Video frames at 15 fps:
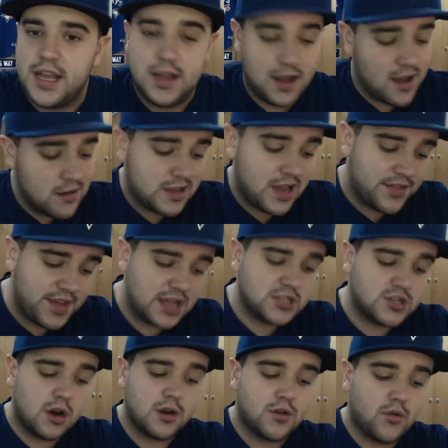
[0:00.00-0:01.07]
You know, okay,
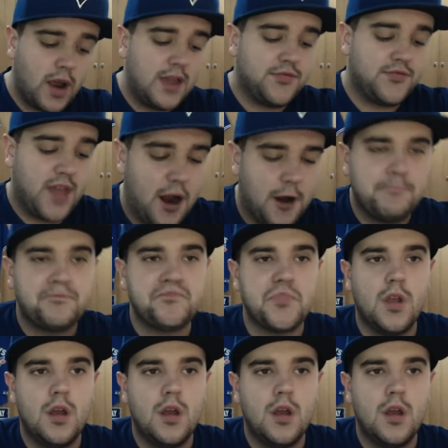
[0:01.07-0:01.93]
things aren't great there.